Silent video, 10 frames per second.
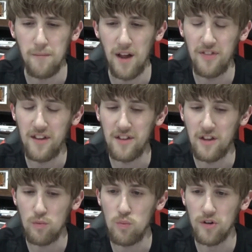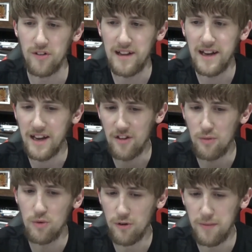I think this was leaning
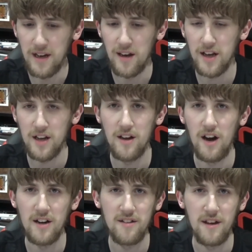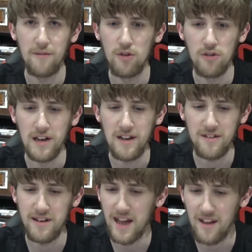towards being like a high seven or at
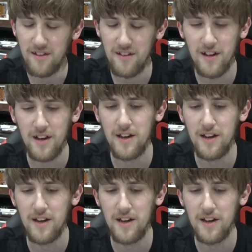least an eight,